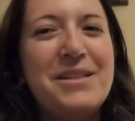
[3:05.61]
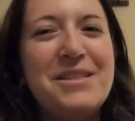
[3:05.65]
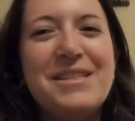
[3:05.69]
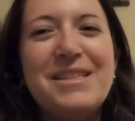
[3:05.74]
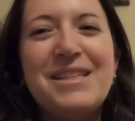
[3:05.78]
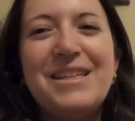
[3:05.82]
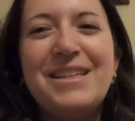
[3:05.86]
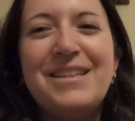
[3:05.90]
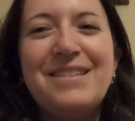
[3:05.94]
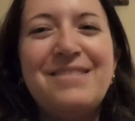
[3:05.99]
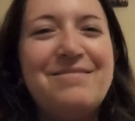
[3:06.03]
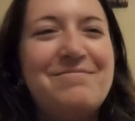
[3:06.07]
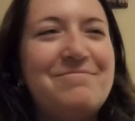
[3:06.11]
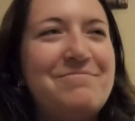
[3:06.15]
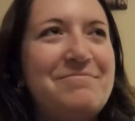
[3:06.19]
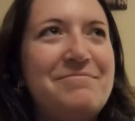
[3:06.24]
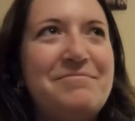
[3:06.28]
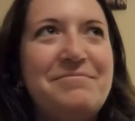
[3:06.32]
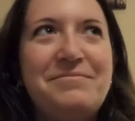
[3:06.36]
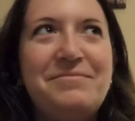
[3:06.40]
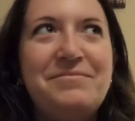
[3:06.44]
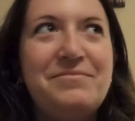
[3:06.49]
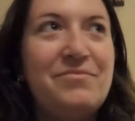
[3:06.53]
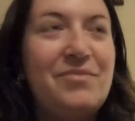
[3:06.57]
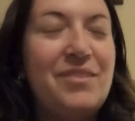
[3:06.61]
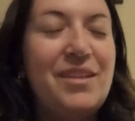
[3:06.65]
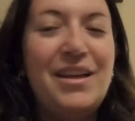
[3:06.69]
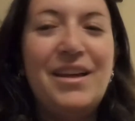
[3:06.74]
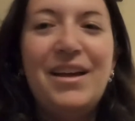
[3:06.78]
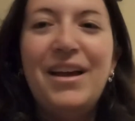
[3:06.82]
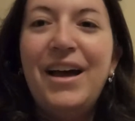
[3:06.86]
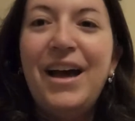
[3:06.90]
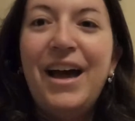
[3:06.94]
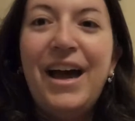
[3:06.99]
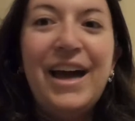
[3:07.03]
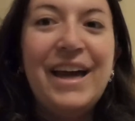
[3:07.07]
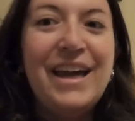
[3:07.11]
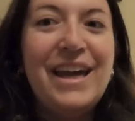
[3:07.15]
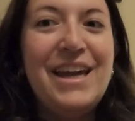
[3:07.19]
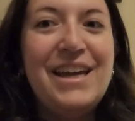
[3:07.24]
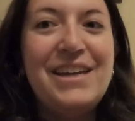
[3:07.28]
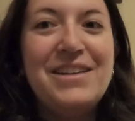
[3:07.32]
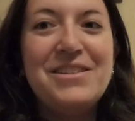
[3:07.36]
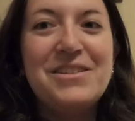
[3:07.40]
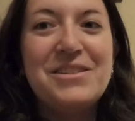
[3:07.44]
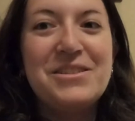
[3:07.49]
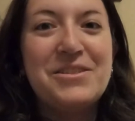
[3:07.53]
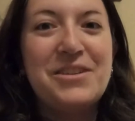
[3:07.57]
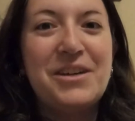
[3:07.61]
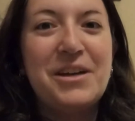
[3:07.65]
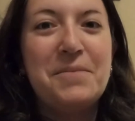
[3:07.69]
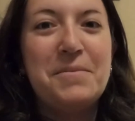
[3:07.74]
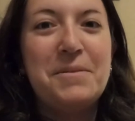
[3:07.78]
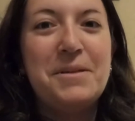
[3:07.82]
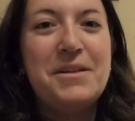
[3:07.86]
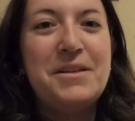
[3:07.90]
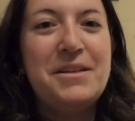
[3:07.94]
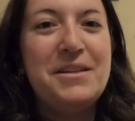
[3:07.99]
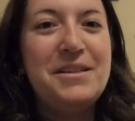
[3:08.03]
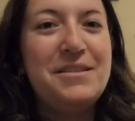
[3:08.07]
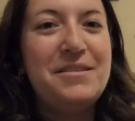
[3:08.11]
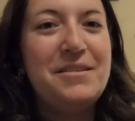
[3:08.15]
It's like, I can't describe it.